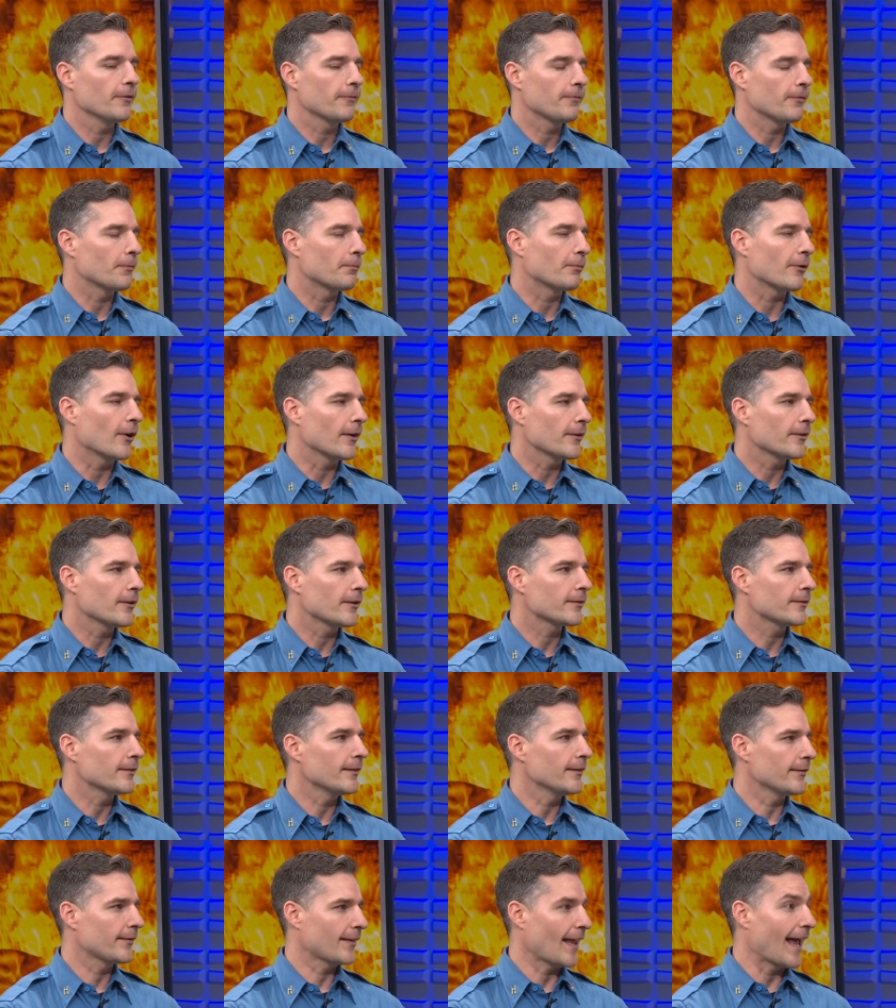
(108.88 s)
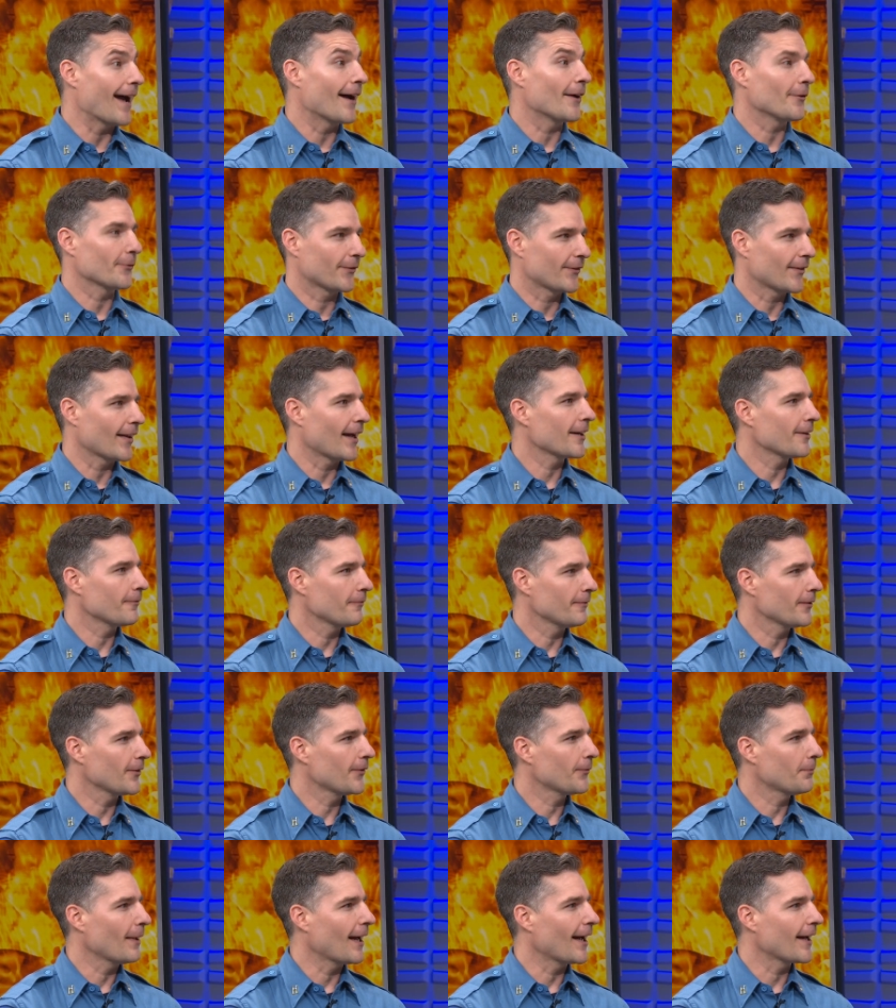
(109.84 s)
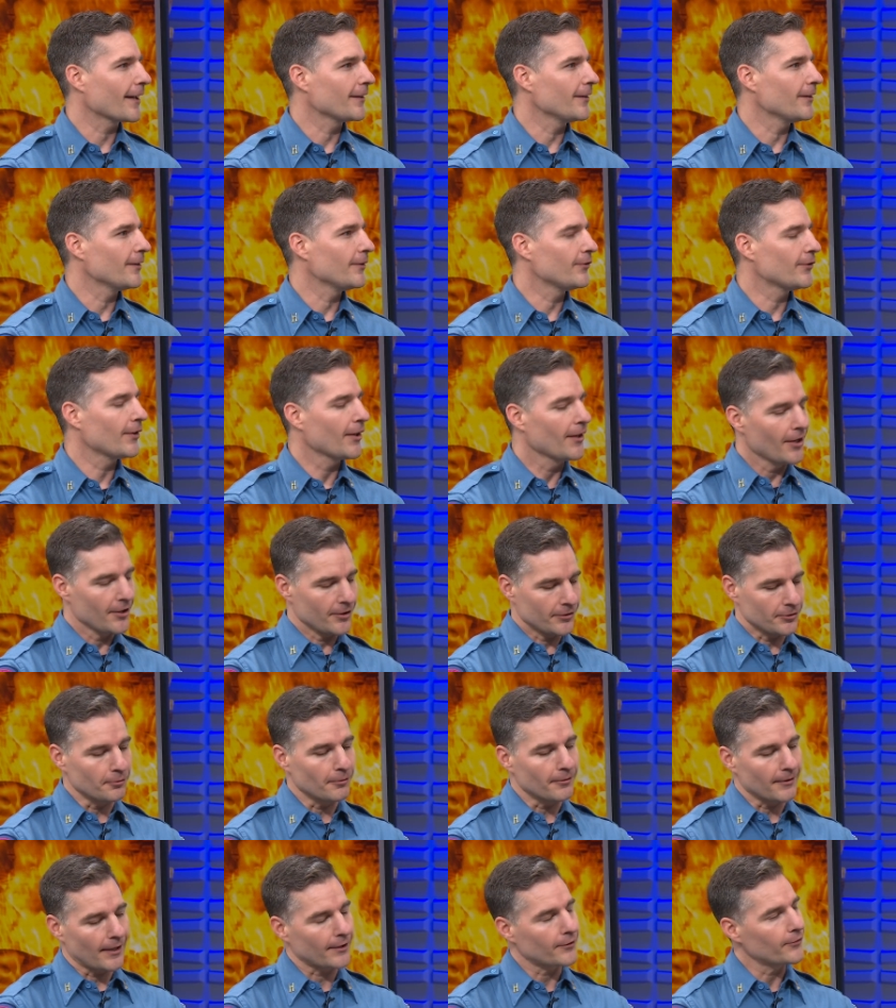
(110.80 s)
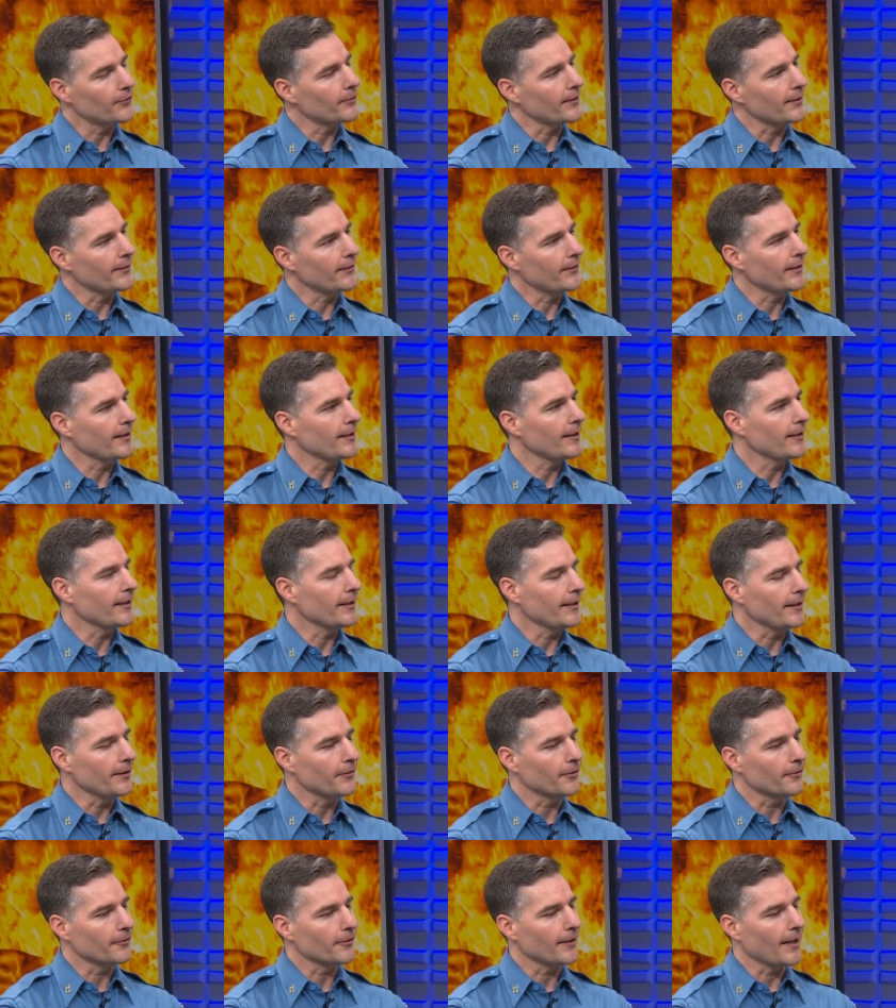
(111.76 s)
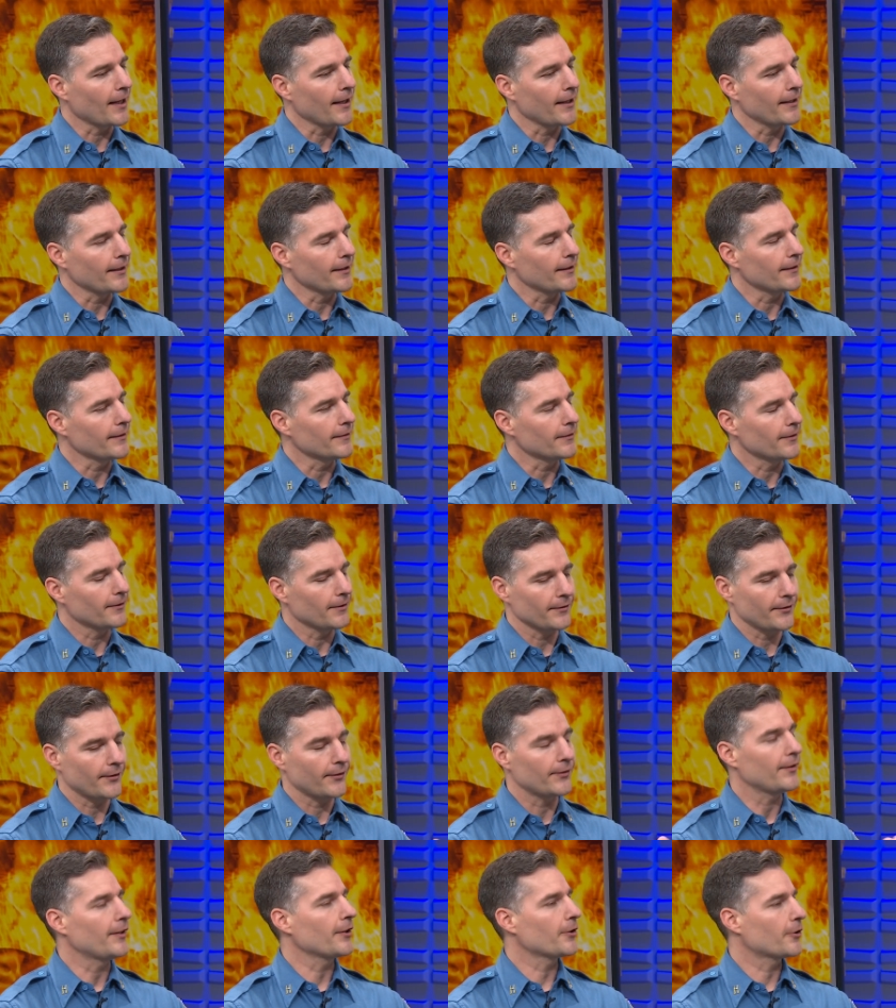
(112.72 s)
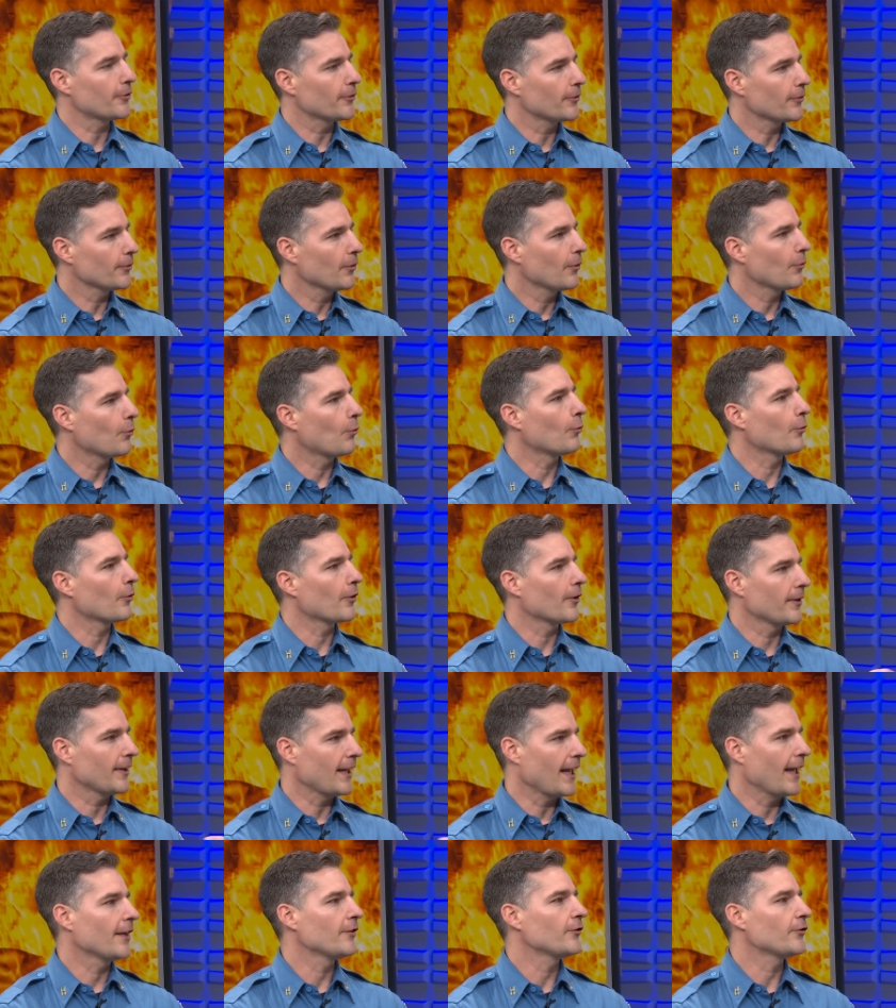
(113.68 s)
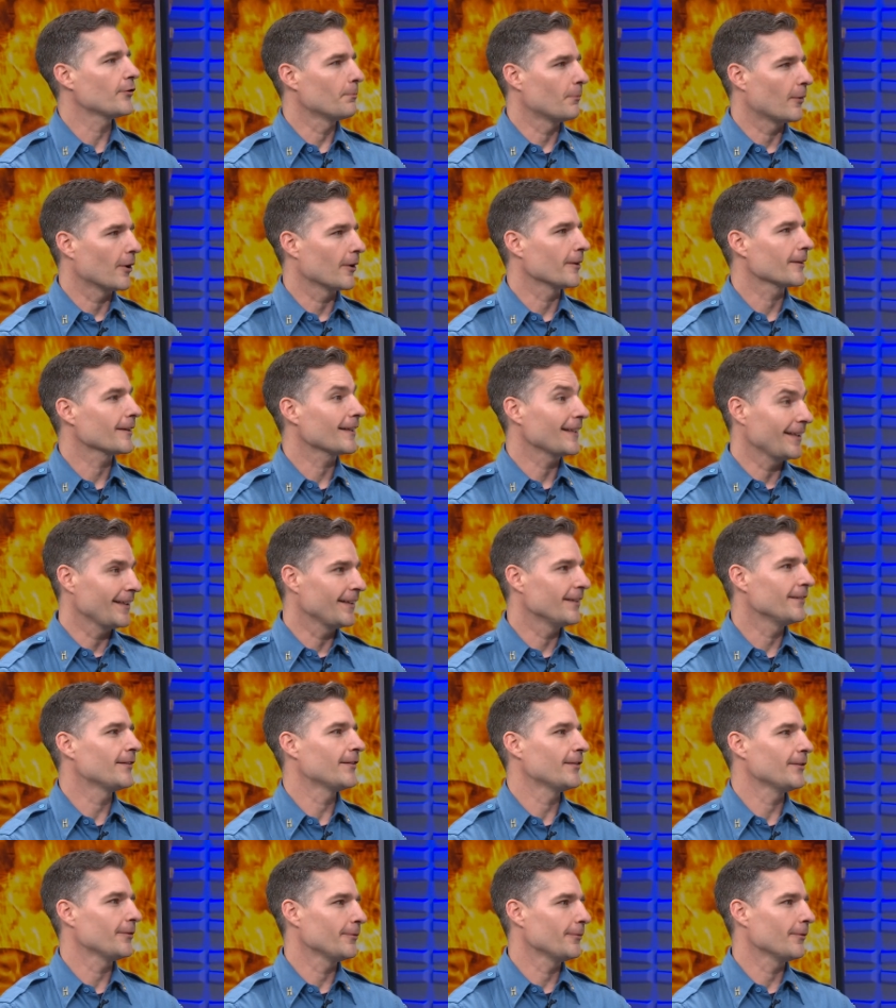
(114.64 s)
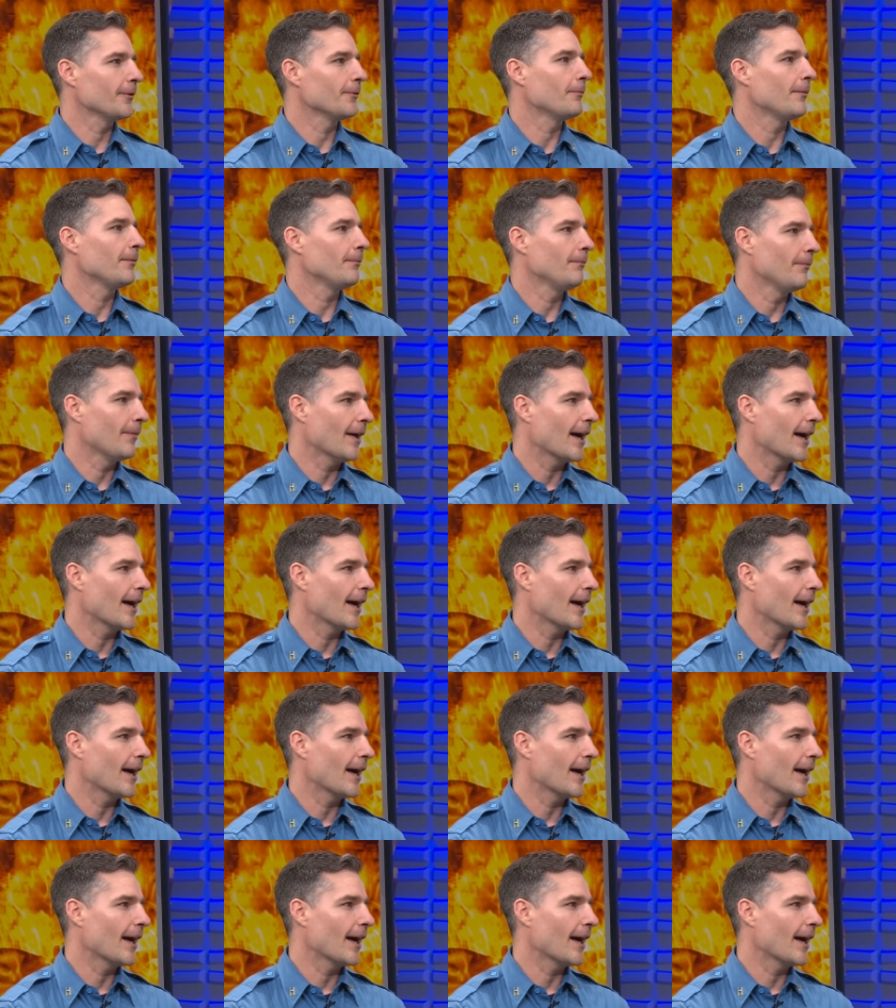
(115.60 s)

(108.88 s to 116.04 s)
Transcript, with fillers: if the product is outside of its package, you'll actually see either a sticker or an etch mark into the mm-hmm.